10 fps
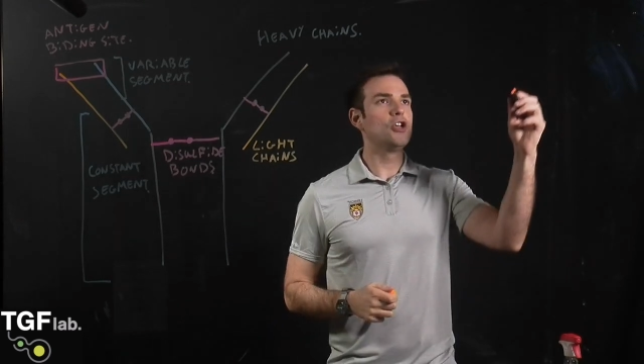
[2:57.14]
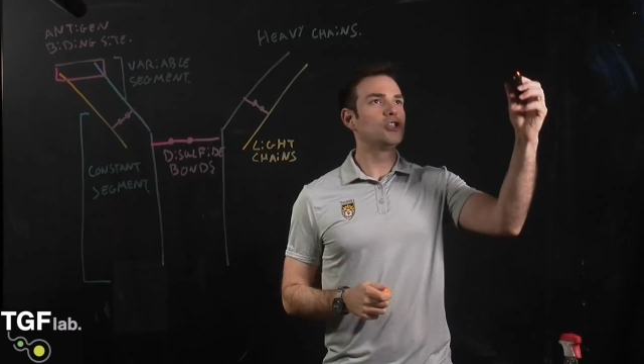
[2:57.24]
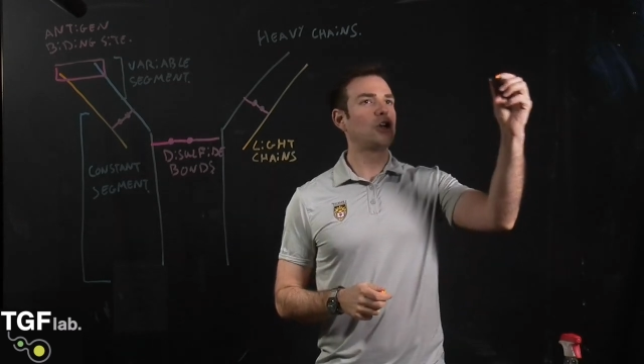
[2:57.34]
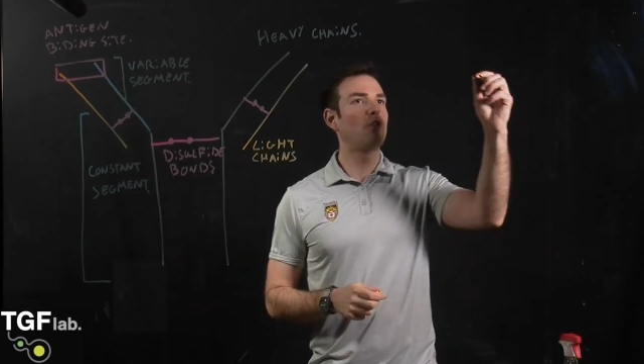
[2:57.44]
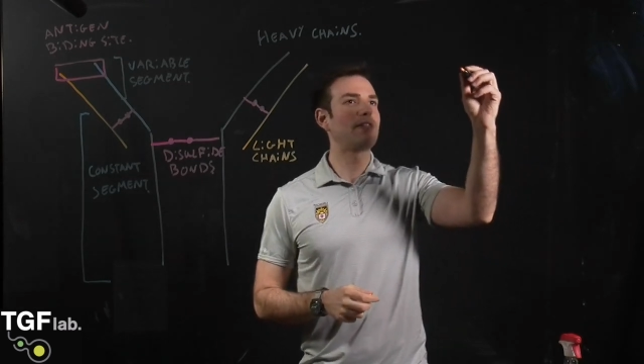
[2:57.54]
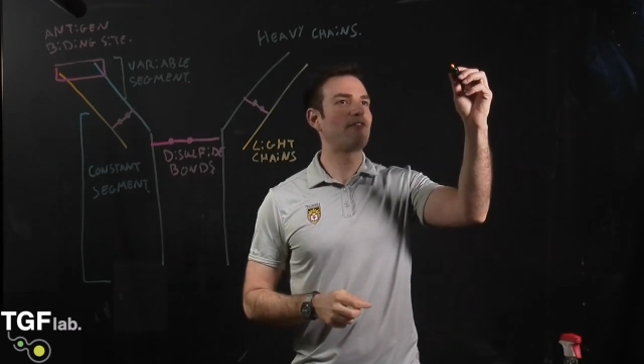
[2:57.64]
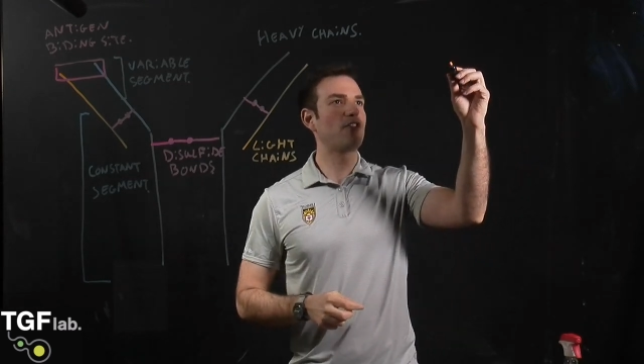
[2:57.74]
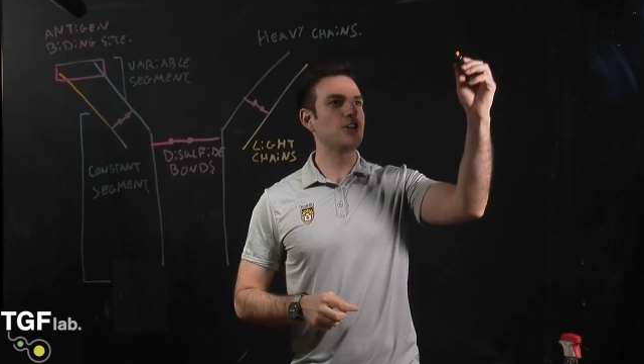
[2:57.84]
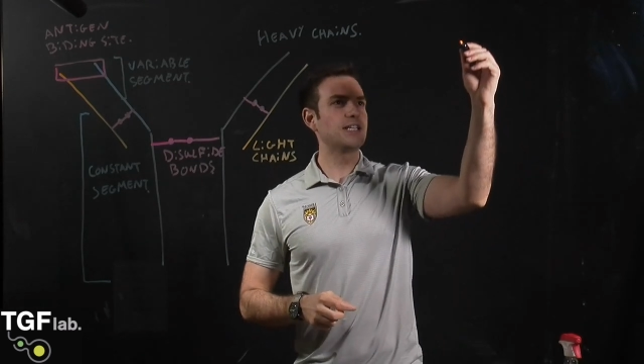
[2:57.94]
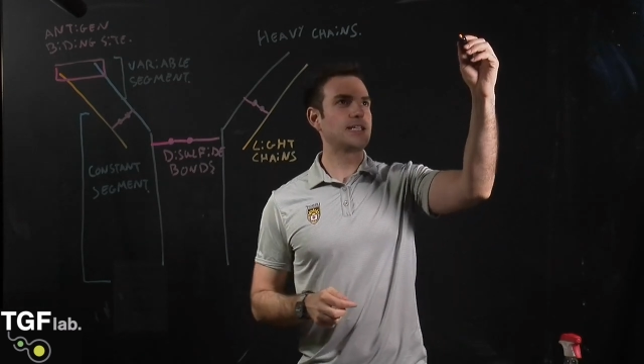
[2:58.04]
So the
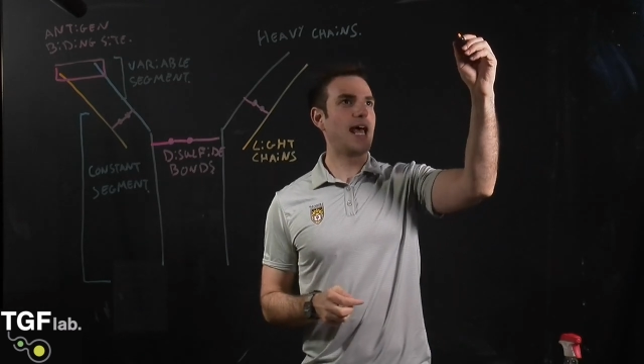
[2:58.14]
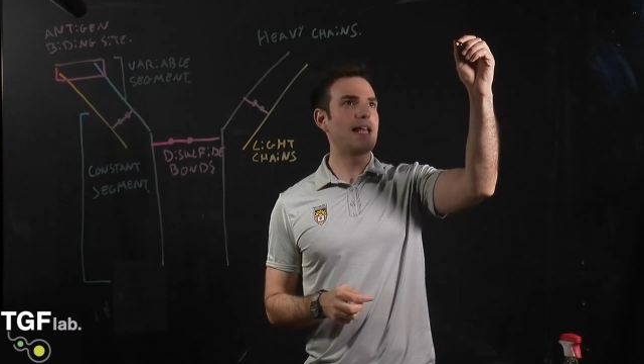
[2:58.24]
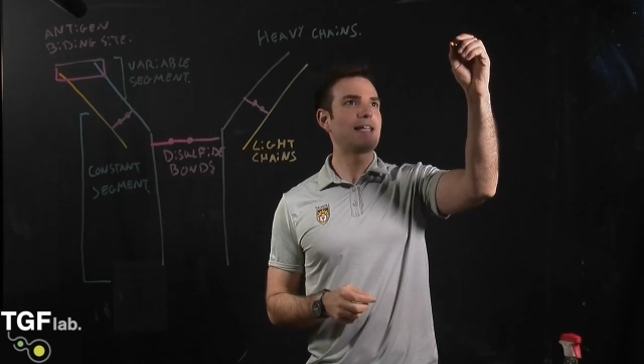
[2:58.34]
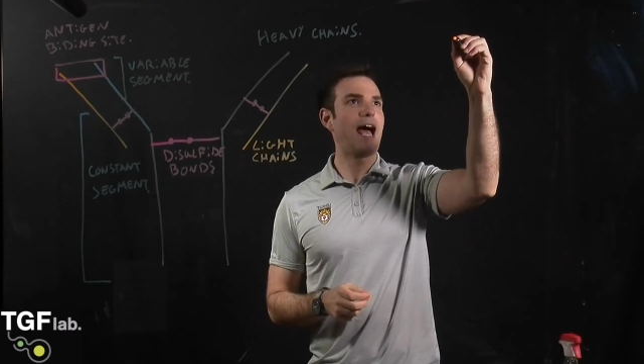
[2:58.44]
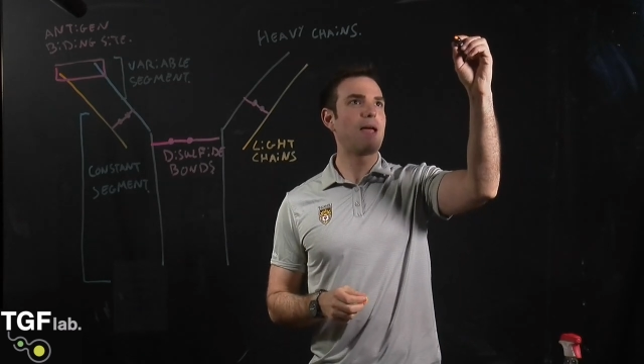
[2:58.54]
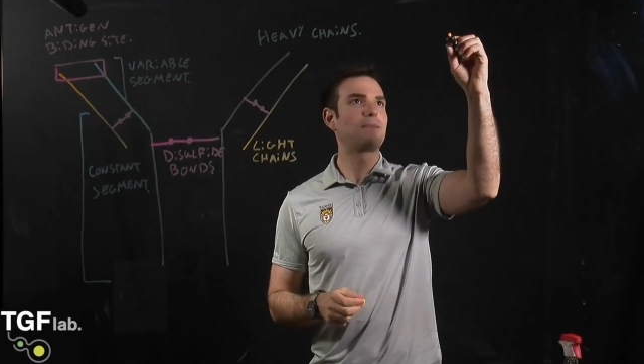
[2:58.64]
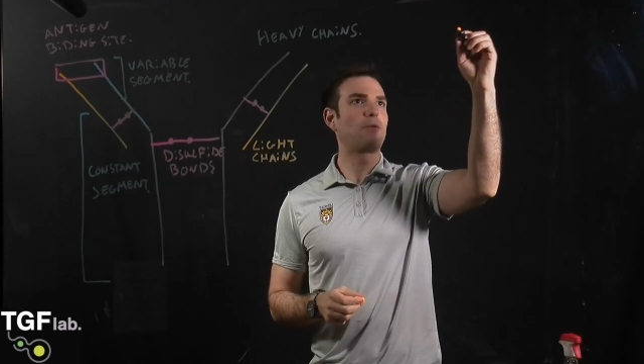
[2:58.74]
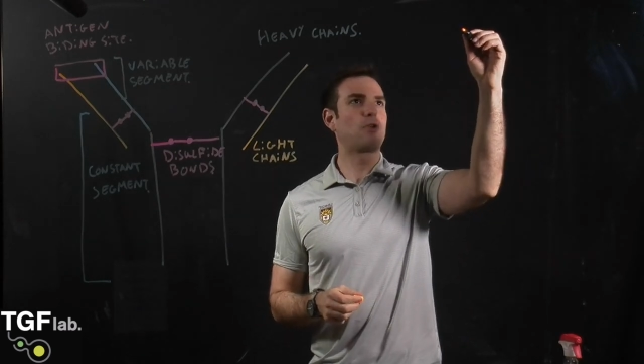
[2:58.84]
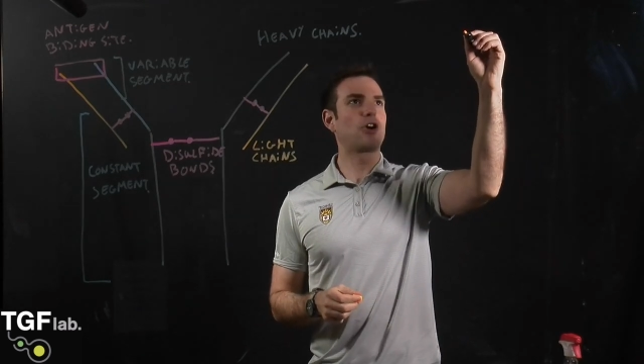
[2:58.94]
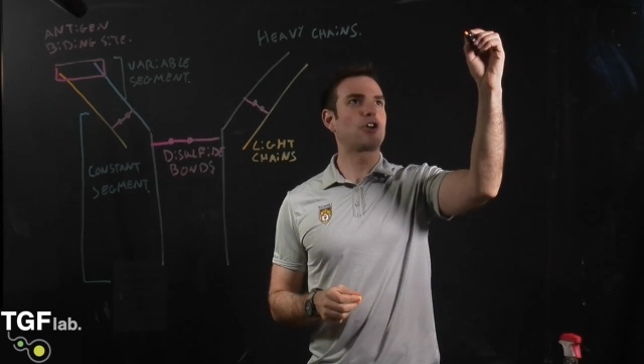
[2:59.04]
first type that
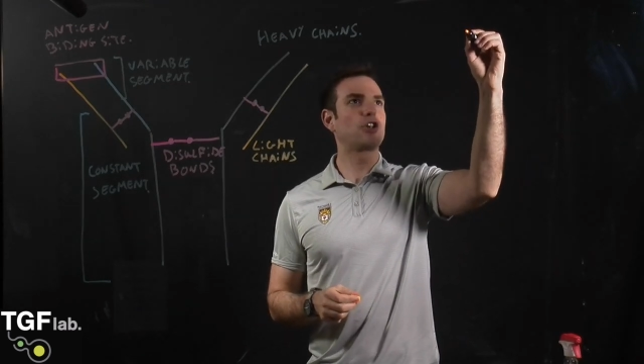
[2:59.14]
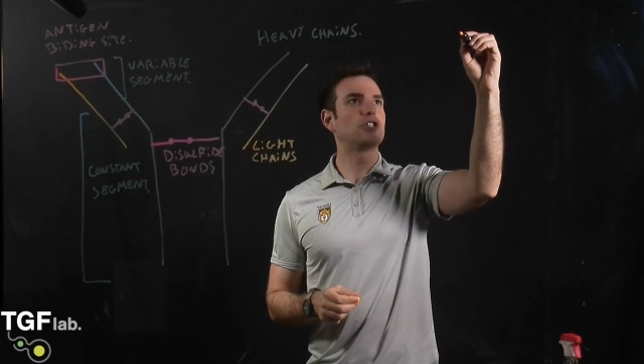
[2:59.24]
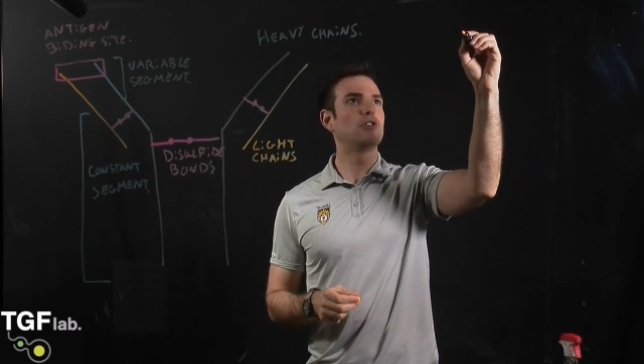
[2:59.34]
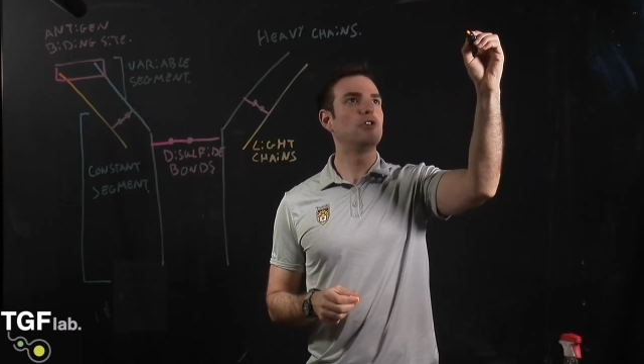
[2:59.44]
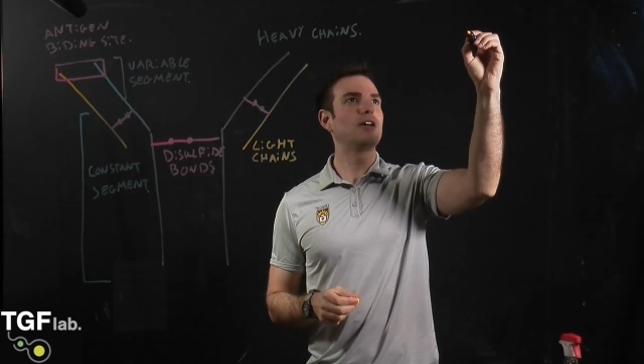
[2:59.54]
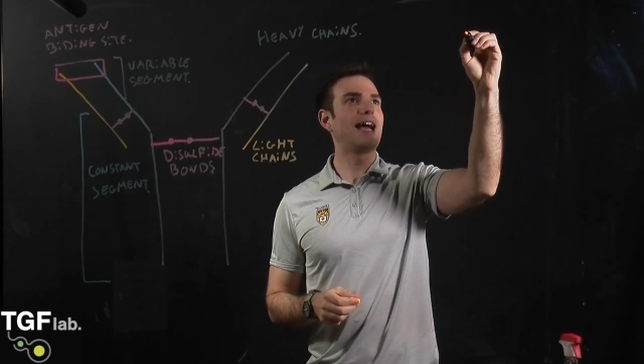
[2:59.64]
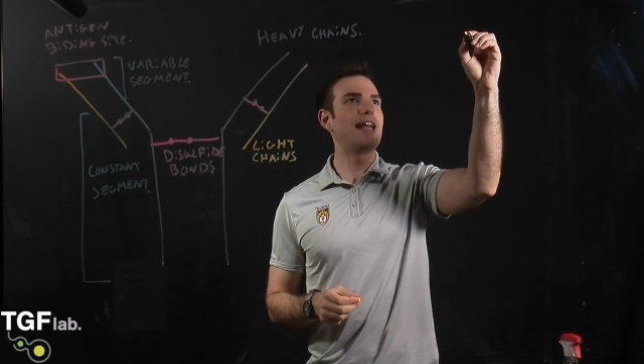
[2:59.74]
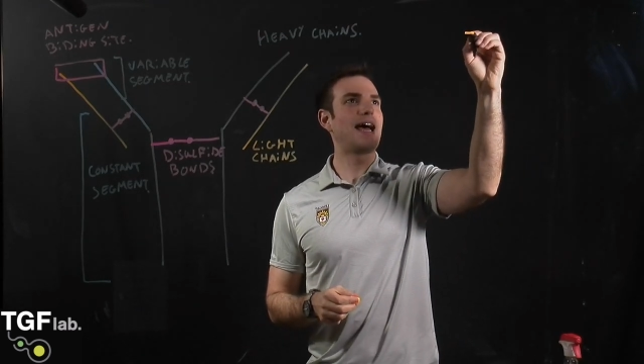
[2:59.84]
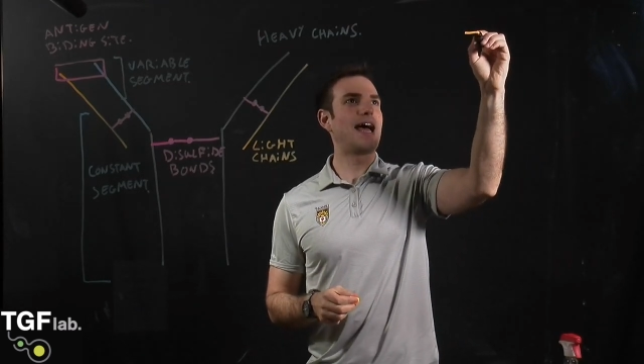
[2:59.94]
we are going to look at